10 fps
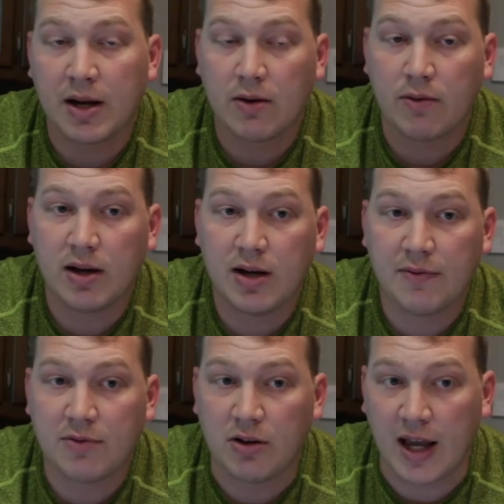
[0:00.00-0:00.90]
back around
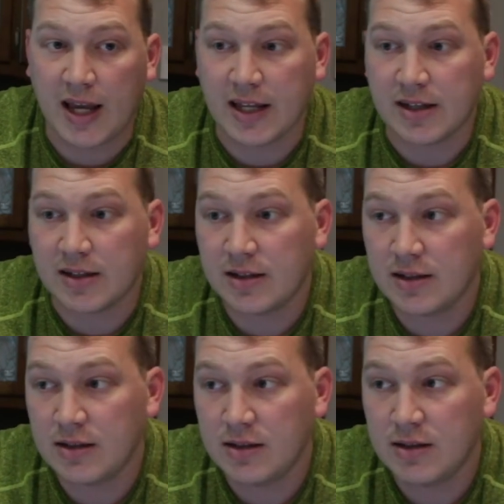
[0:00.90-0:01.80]
after eight.
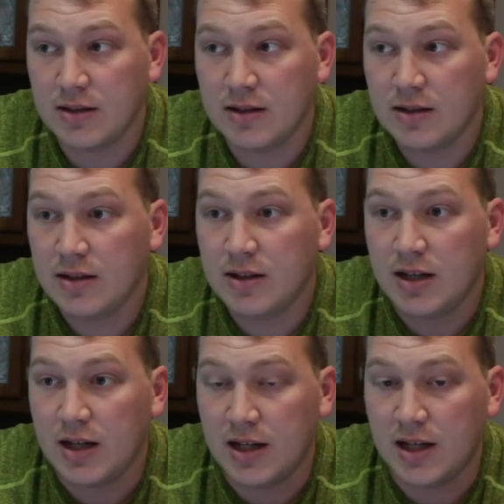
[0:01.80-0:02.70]

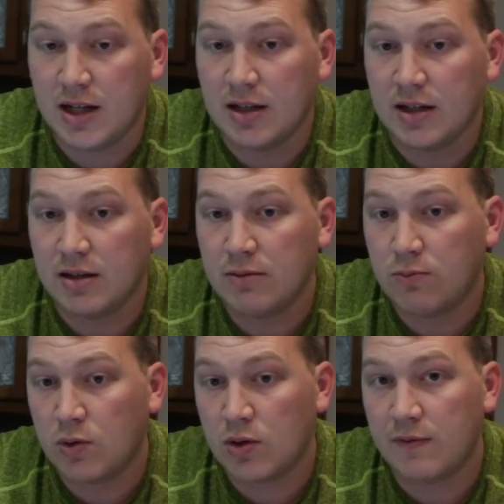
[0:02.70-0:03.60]
And
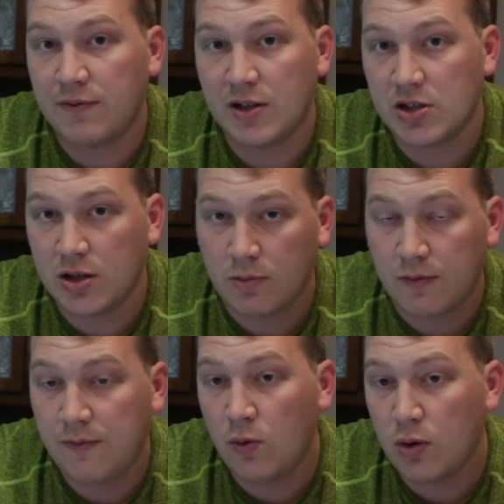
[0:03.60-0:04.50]
we're going to finish it up
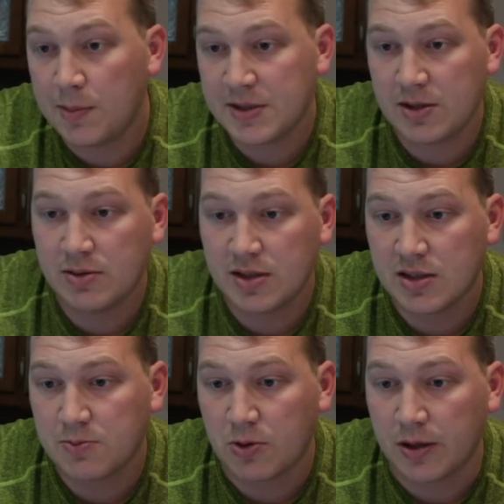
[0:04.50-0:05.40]
with four episodes in
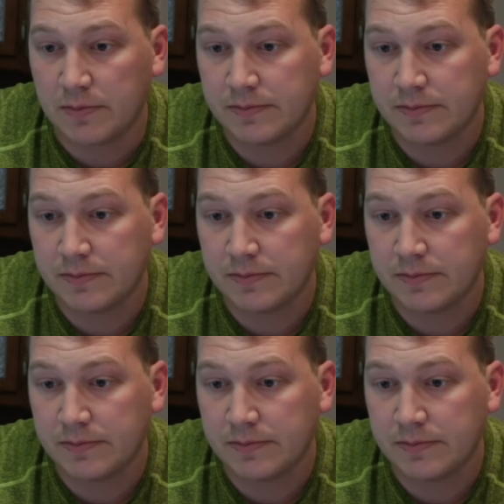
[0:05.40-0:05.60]
the spring.